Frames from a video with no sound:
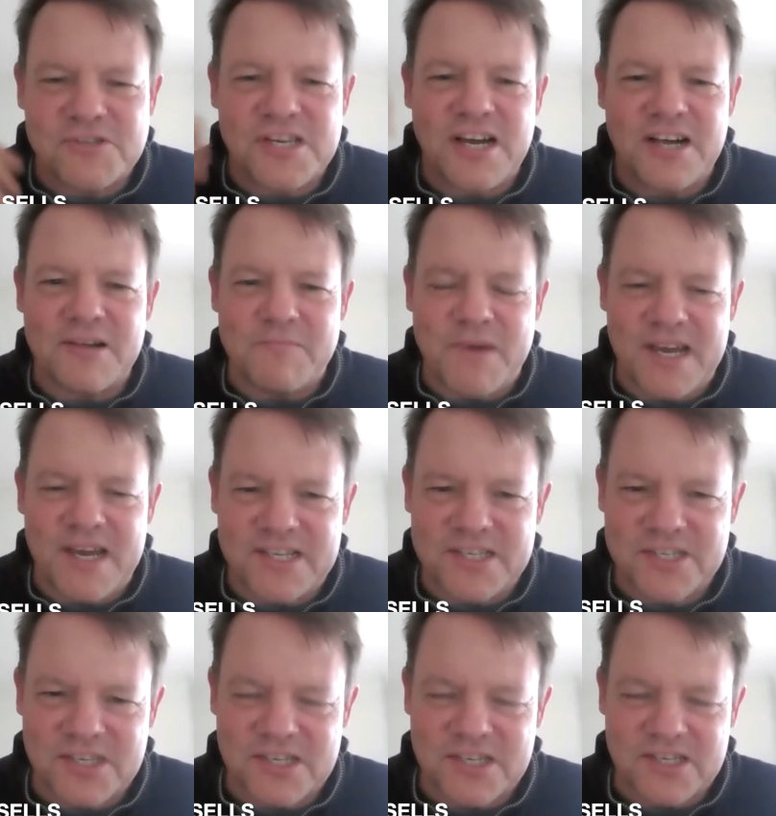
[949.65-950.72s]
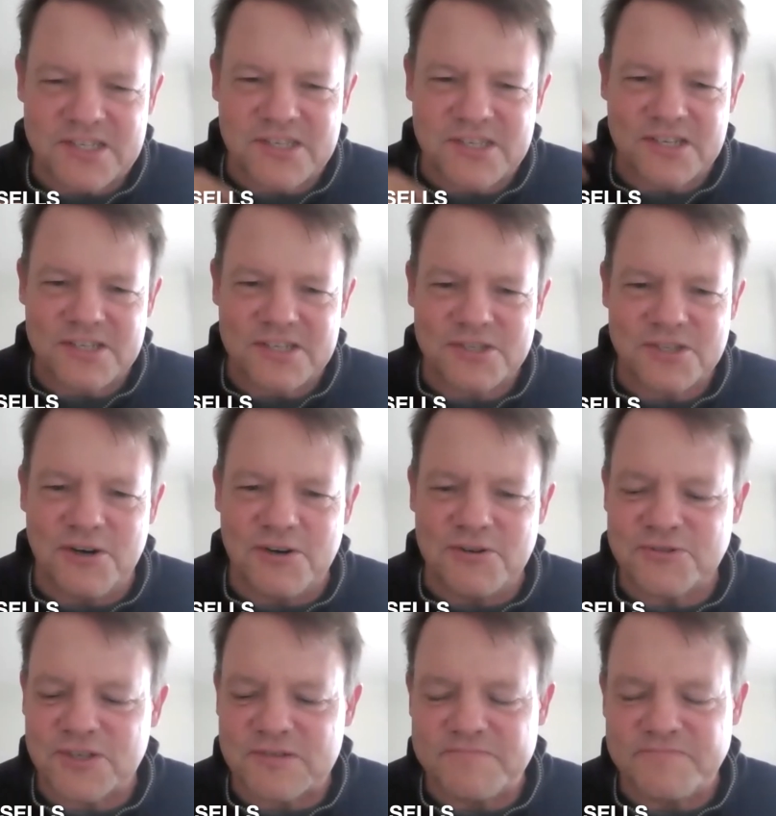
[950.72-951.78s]
telemedicine as a
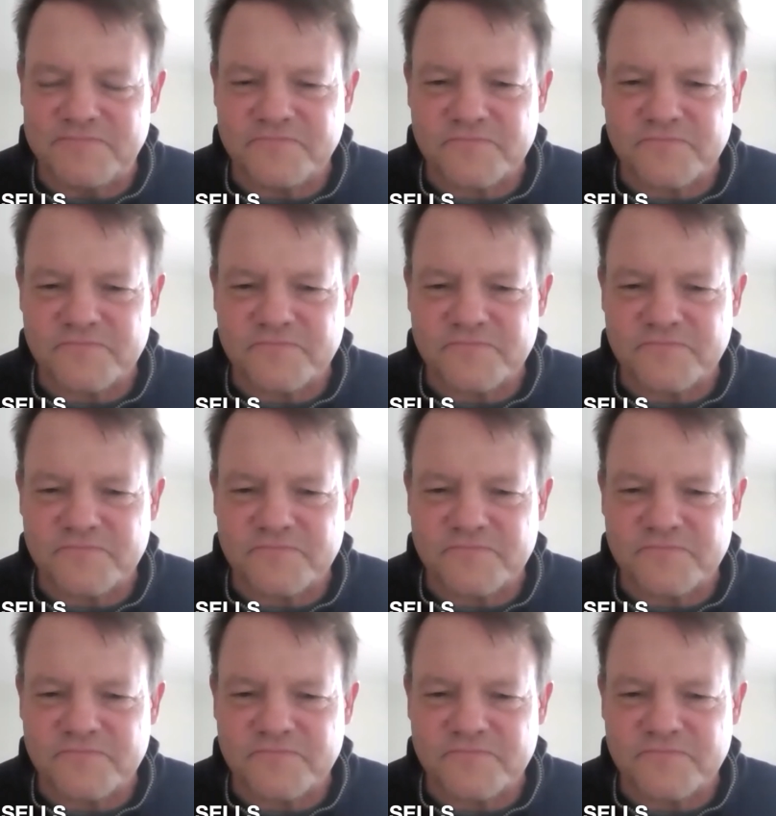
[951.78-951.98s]
consultant,